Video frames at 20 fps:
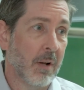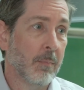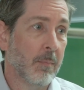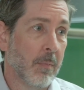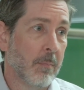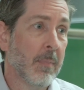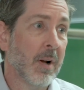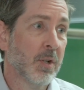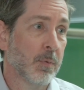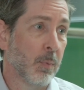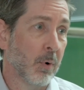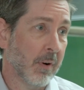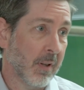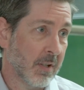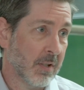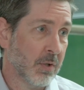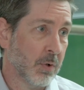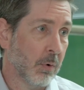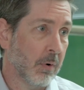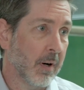much more to the
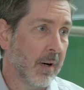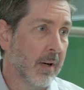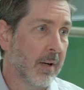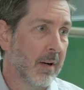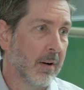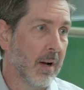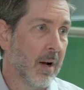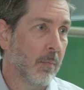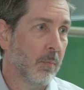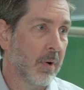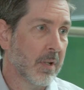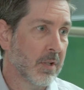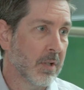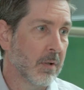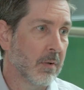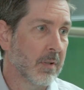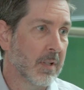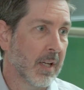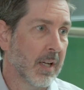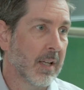story once
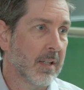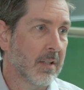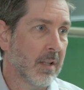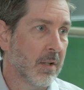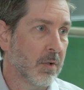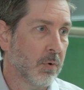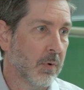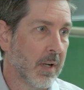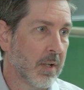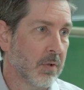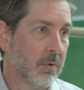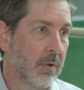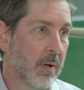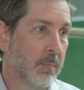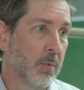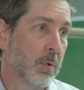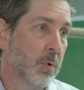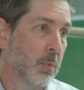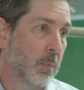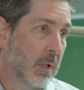you dig into the
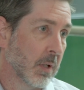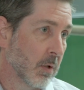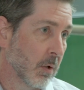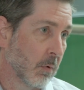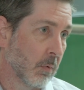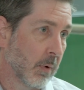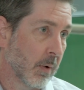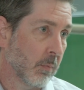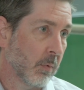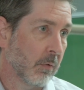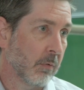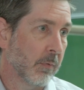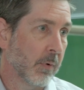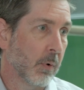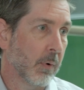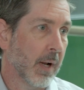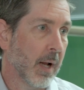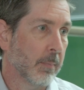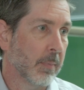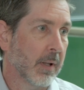transcript, which we do when we're
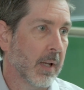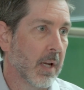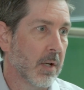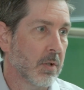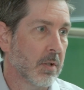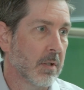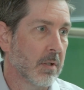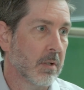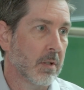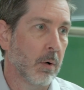reviewing applications.